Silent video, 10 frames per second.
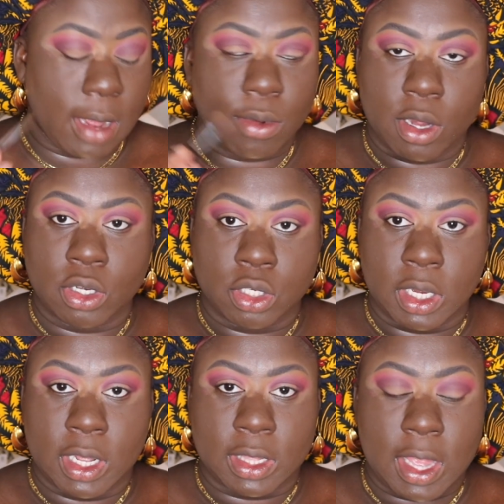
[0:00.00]
I'm going to
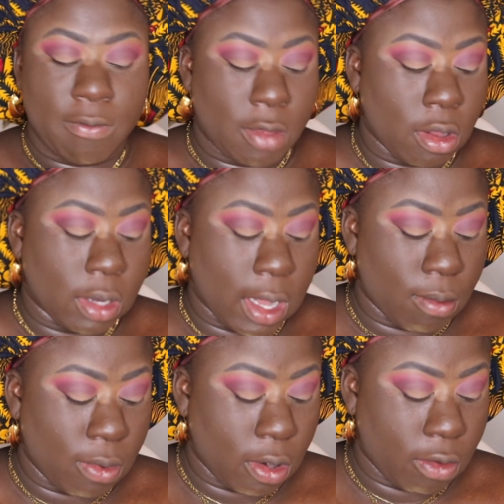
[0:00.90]
link that video
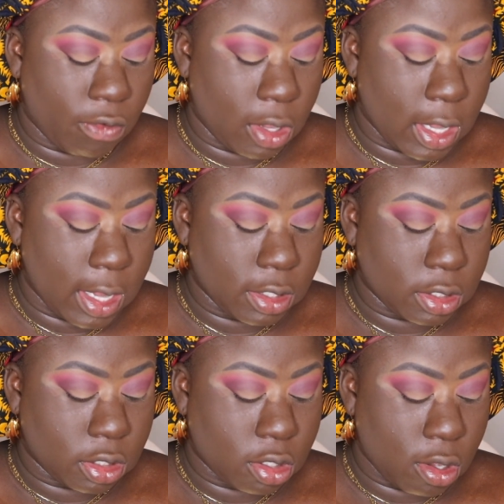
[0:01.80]
down below for you guys.
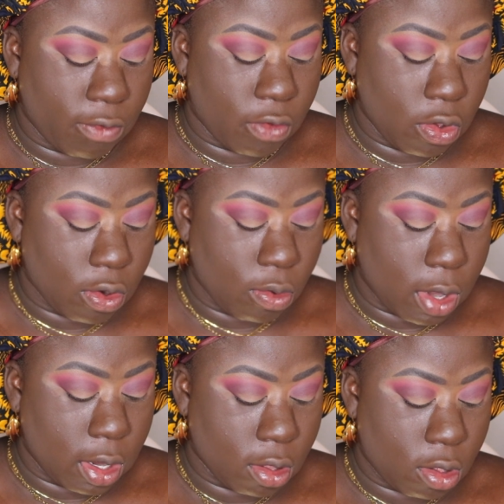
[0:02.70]
So if you're
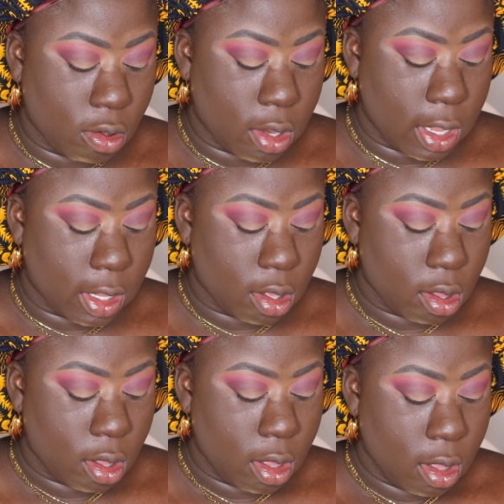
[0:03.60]
wanting to like
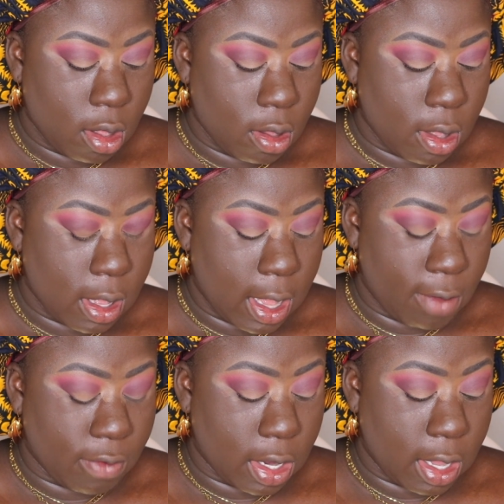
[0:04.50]

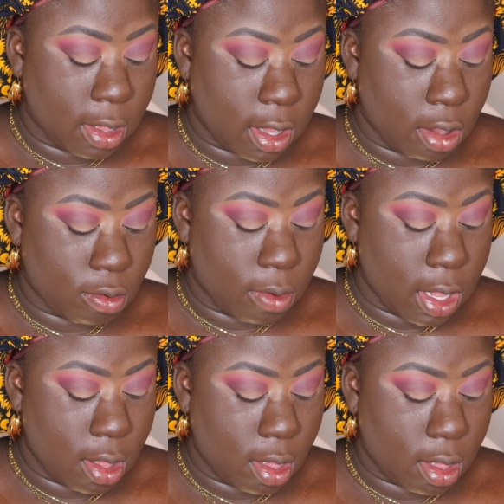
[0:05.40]
have a nice cut
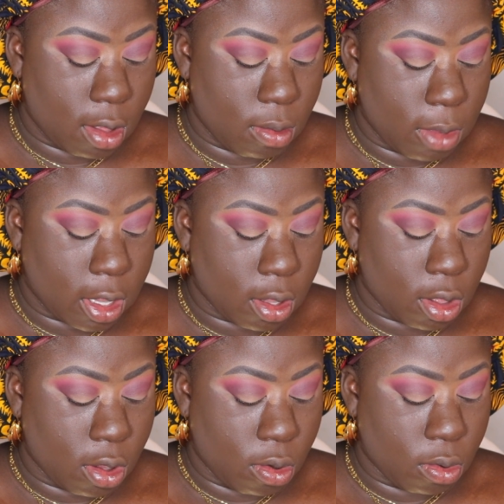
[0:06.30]
crease and make
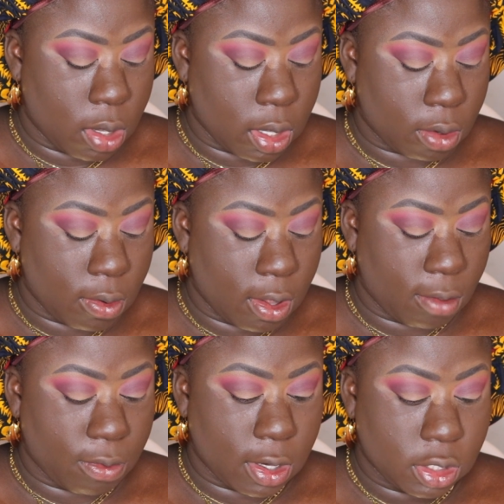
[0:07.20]
your own cut crease
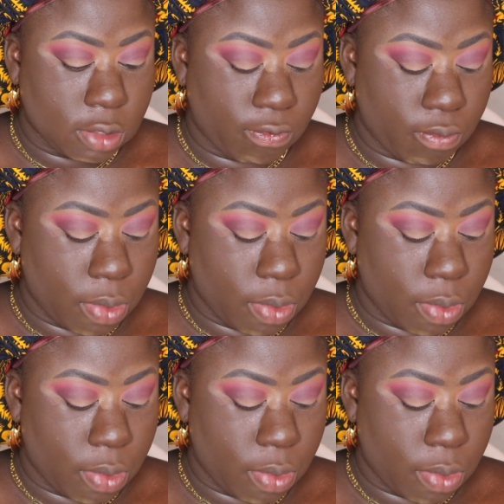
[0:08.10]
brush.